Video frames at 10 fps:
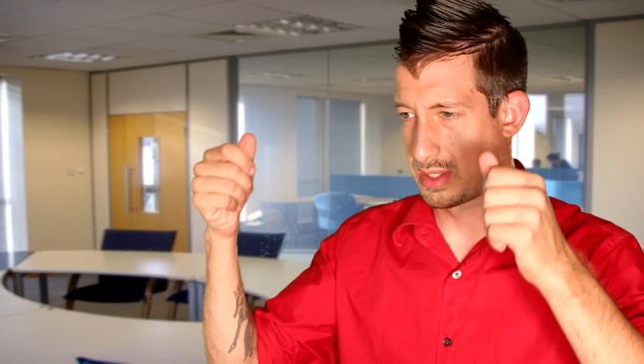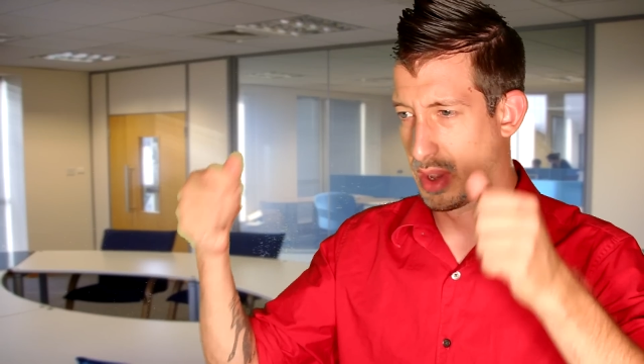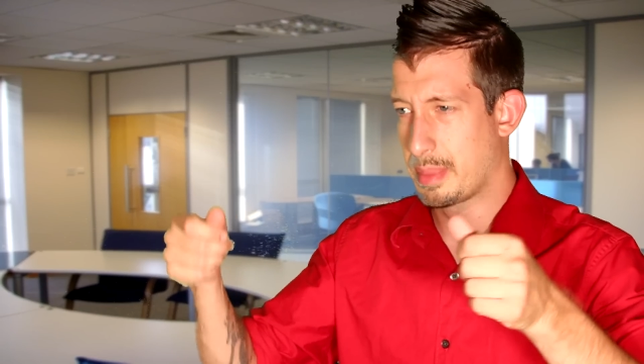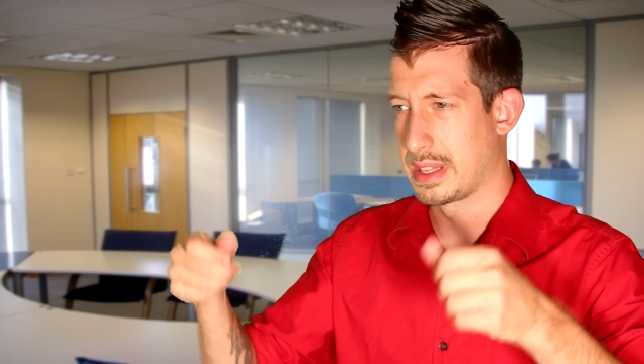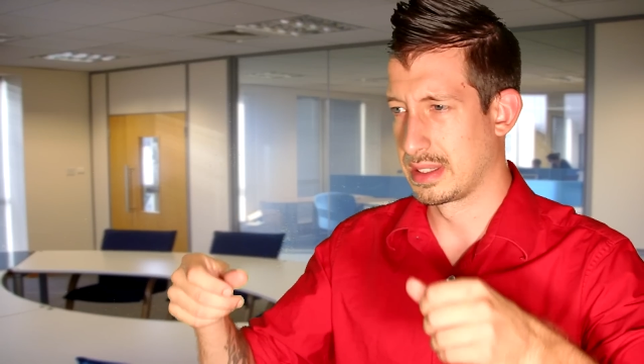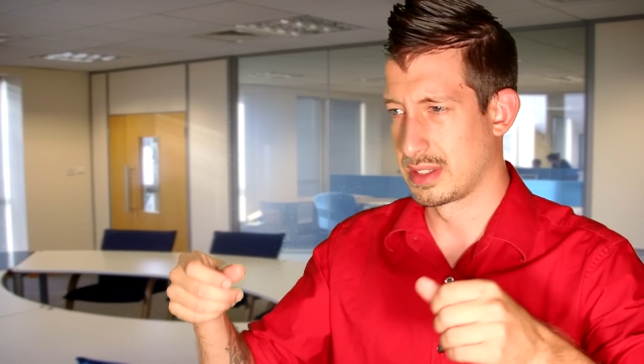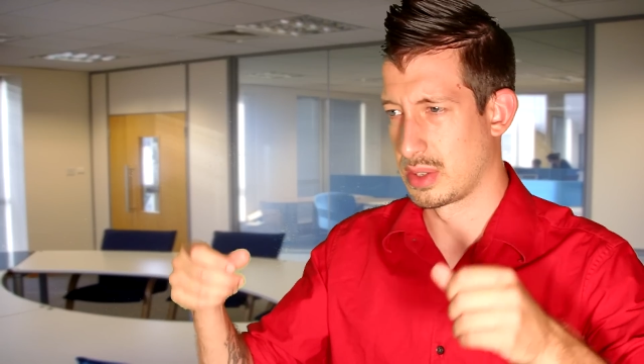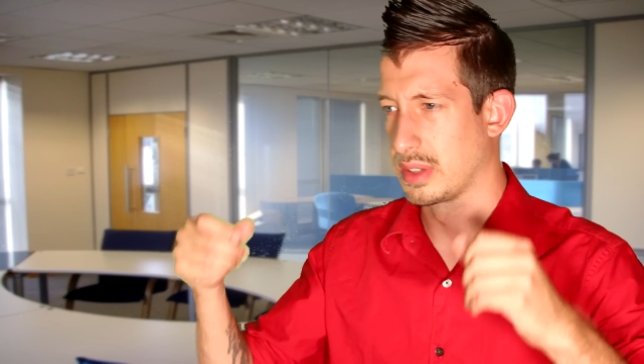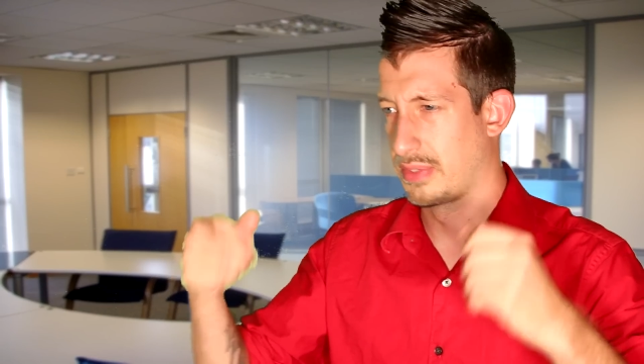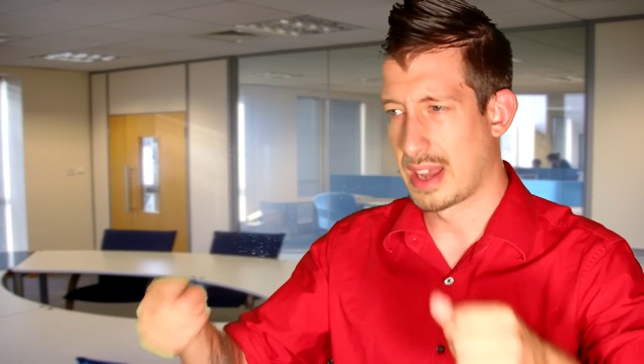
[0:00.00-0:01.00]
come
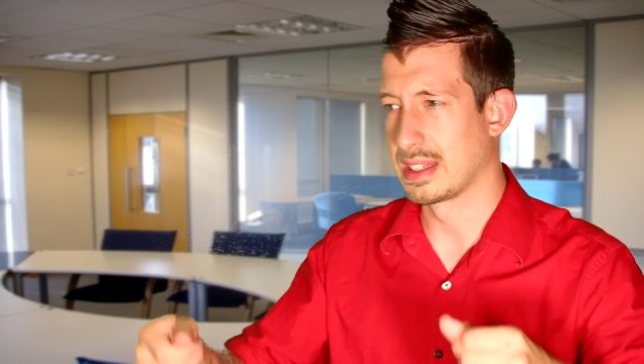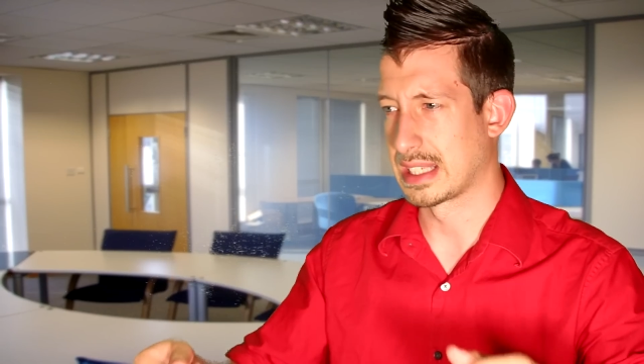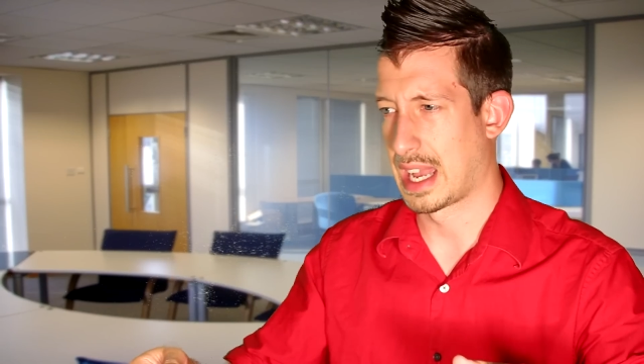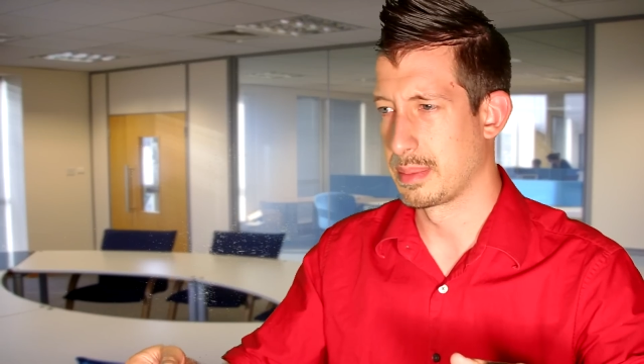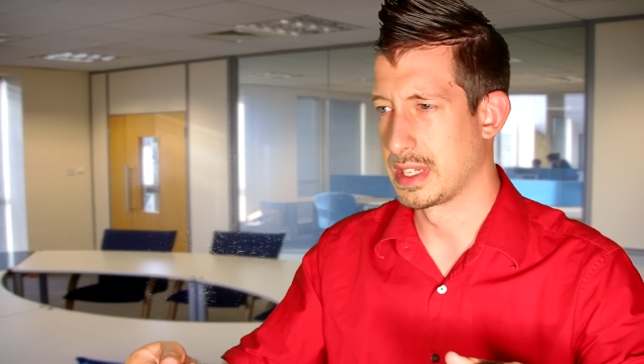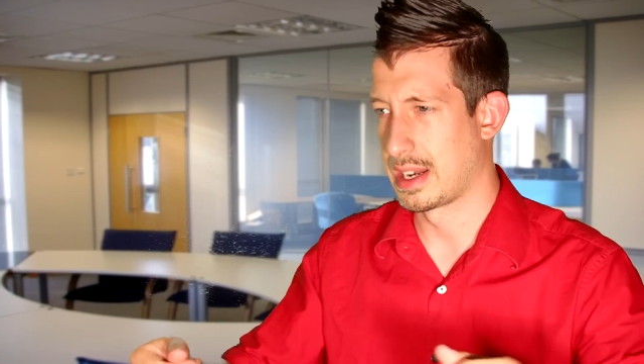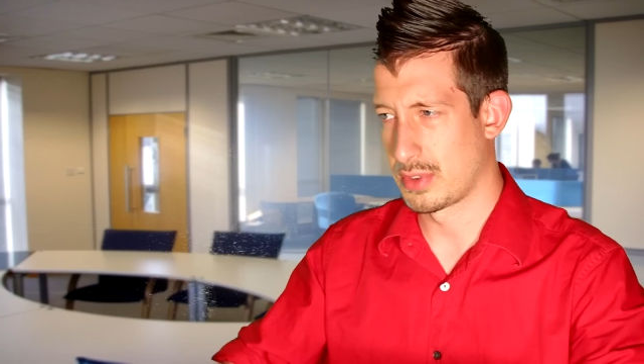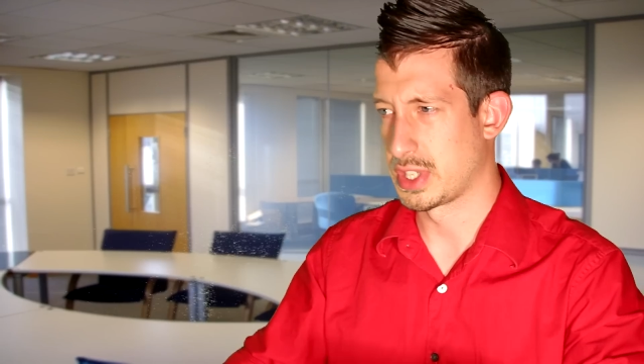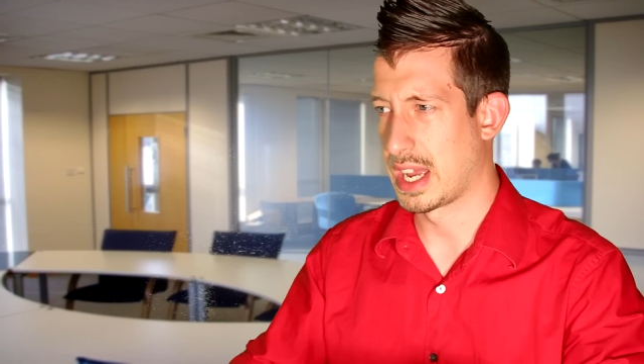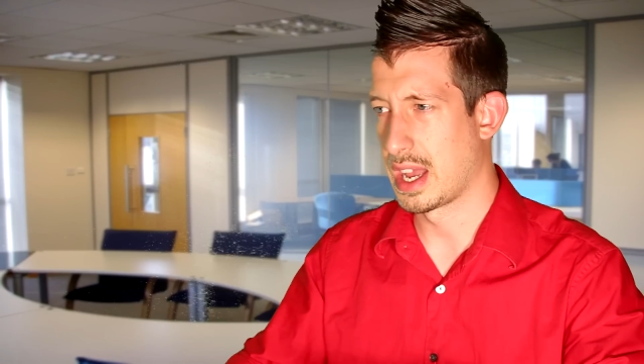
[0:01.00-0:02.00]
into the filing cabinet
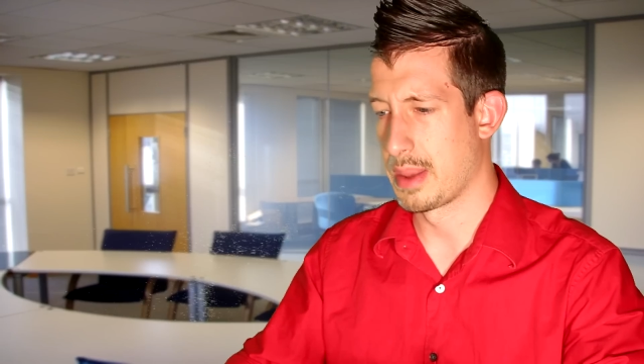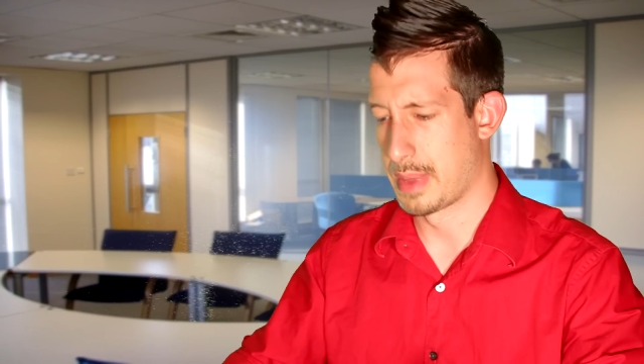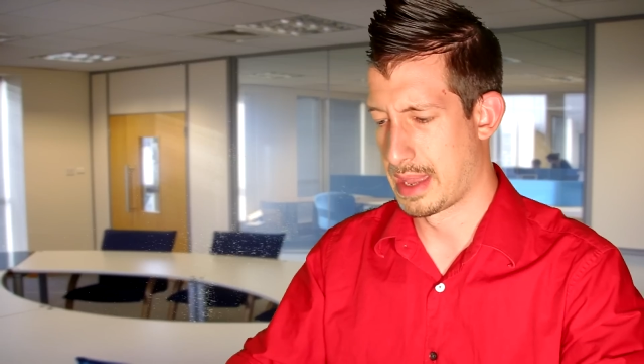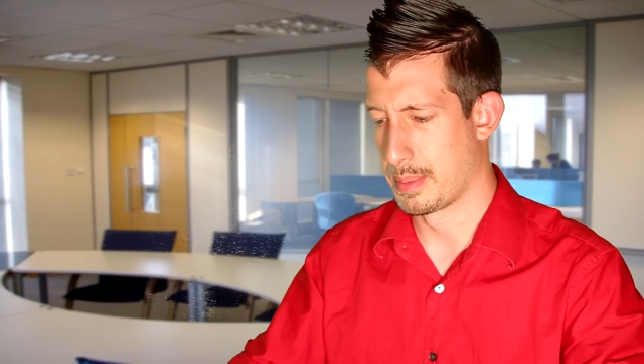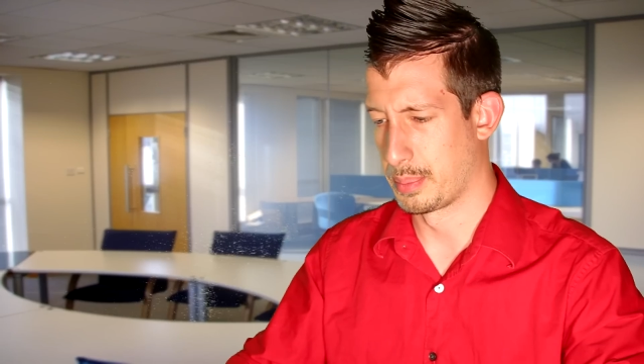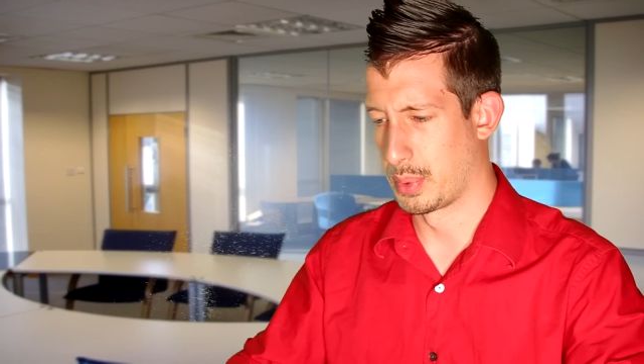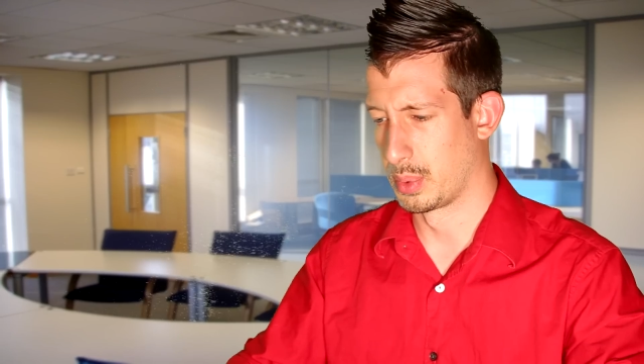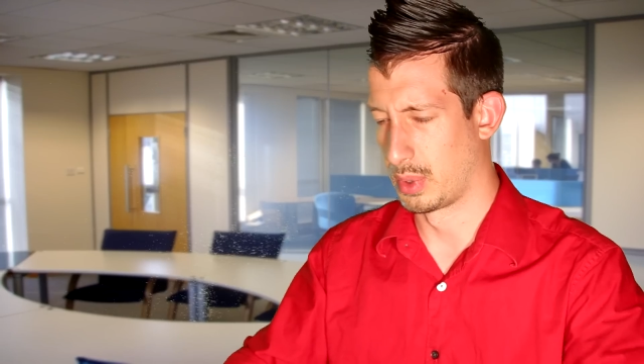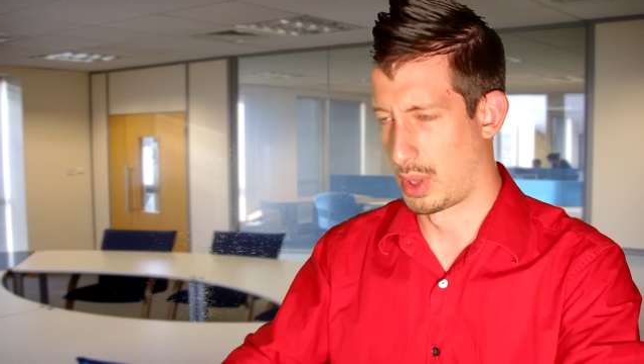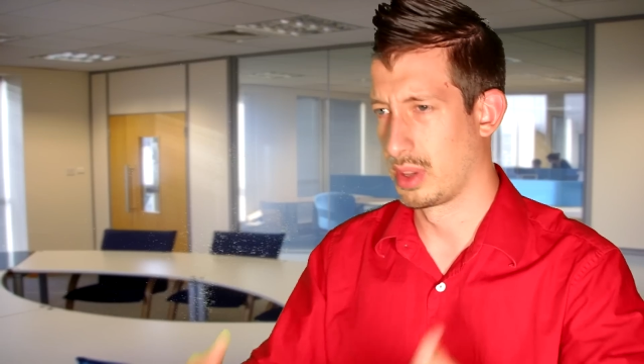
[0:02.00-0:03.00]
every time and
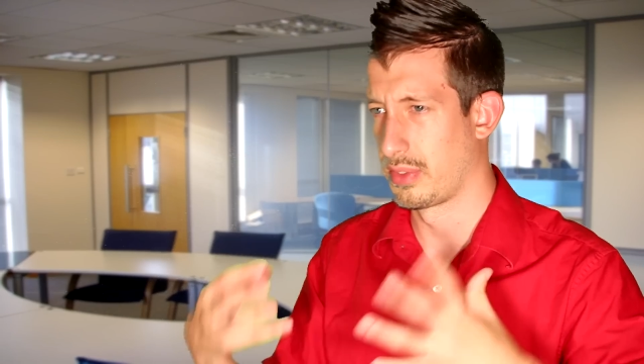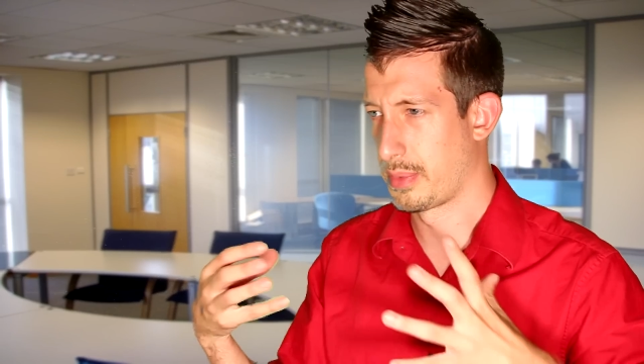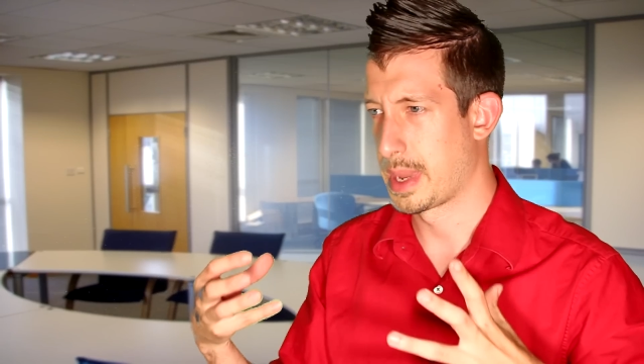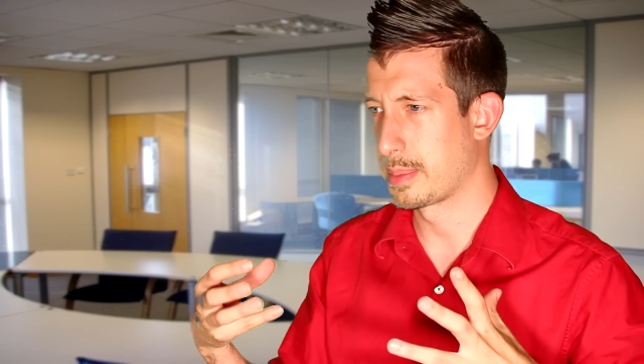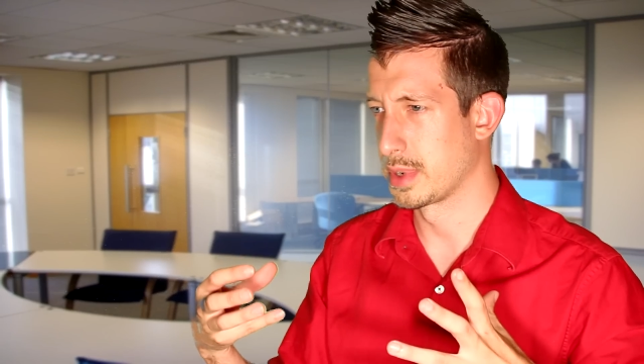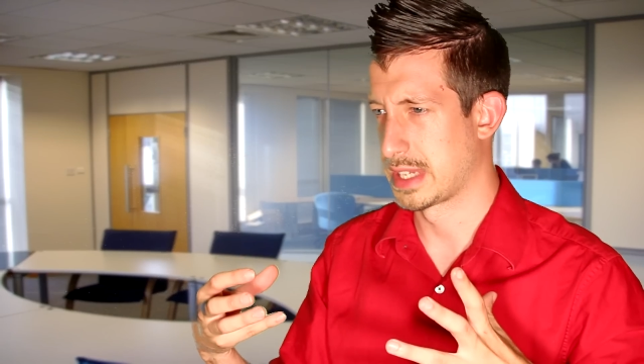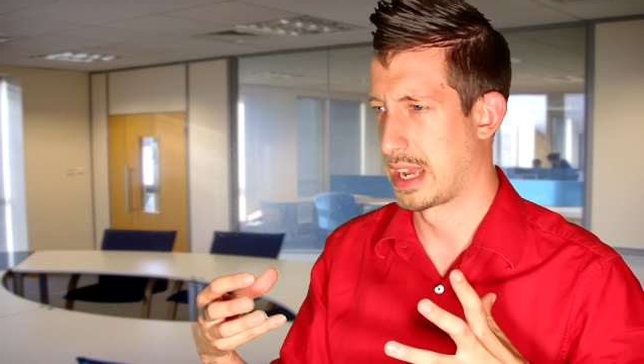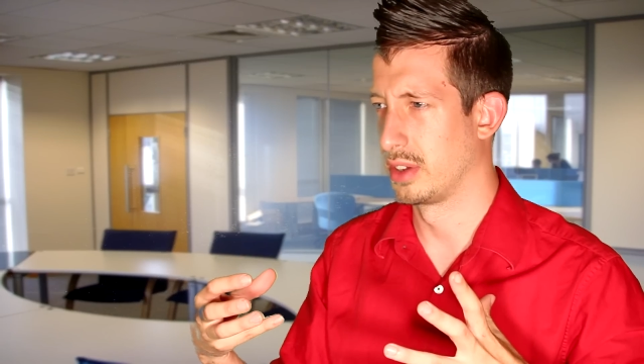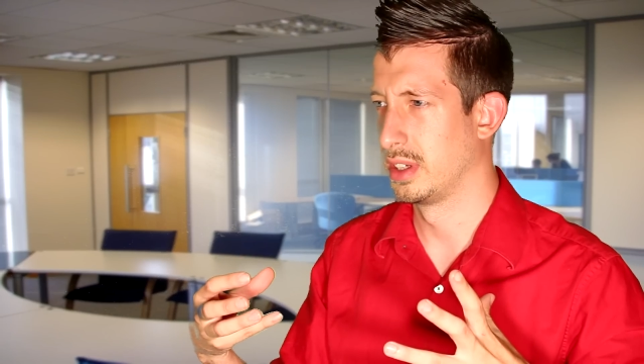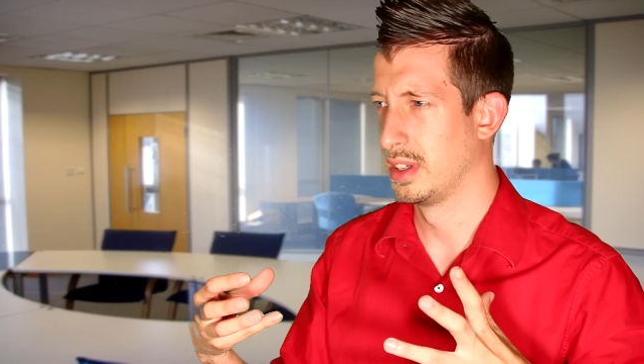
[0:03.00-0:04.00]
pull all of the papers
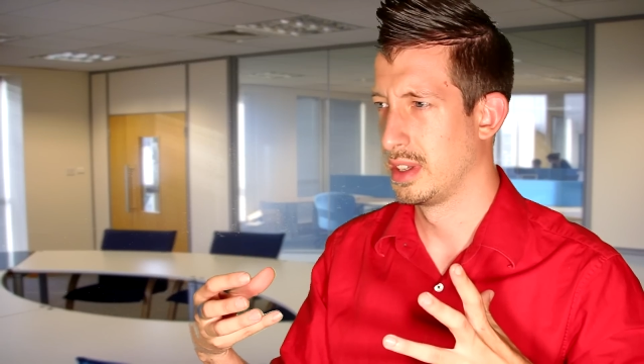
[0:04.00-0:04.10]
out